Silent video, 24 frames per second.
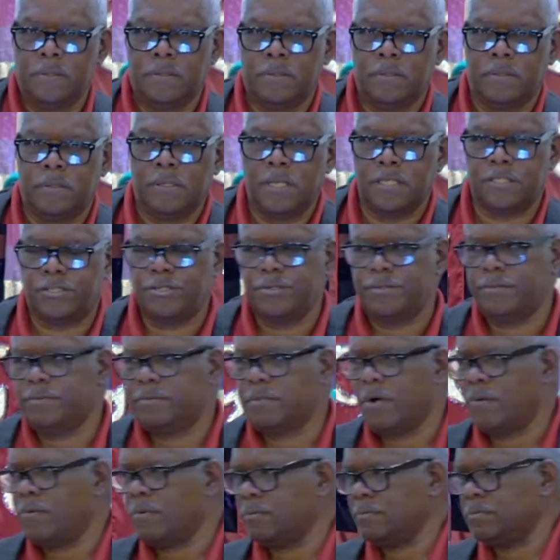that you
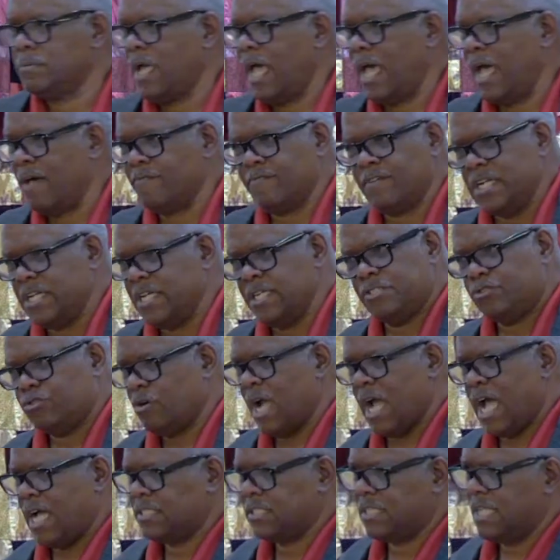don't have any
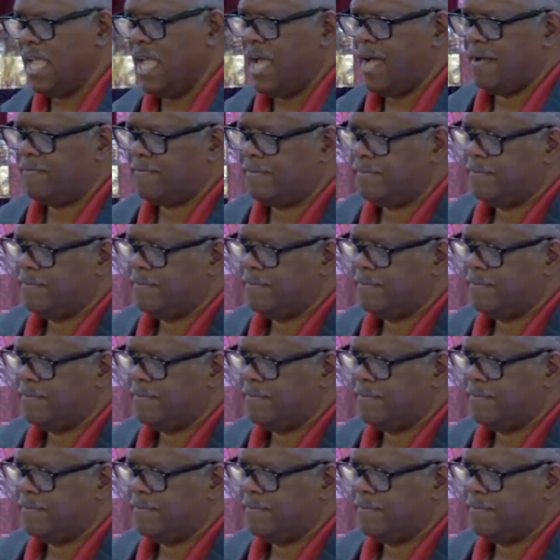trash left.